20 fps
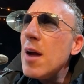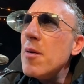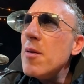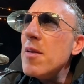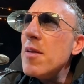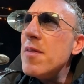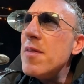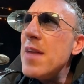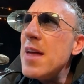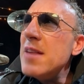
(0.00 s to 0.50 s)

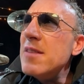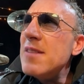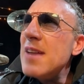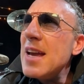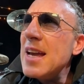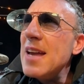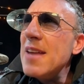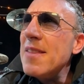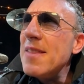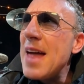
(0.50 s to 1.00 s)
then
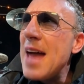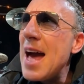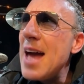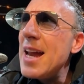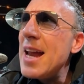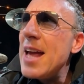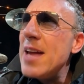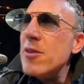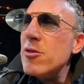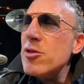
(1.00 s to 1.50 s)
taking that
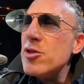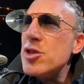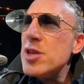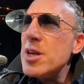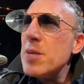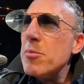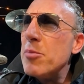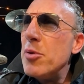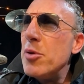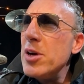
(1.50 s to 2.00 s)
energy
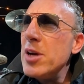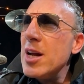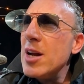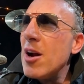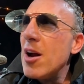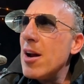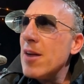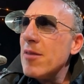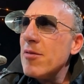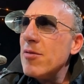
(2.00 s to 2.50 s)
and putting it
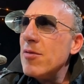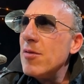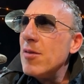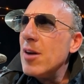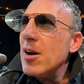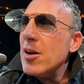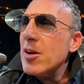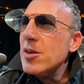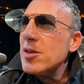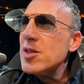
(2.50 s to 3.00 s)
on
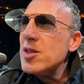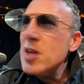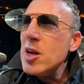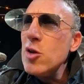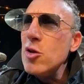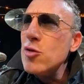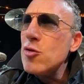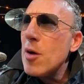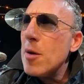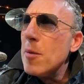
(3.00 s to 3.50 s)
a
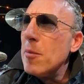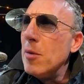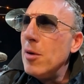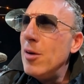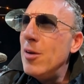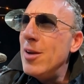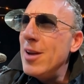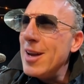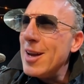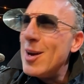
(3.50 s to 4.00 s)
snare drum.
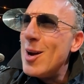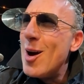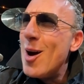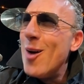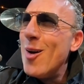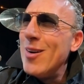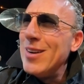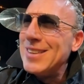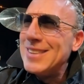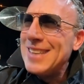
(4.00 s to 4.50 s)

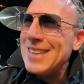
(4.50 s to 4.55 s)
It's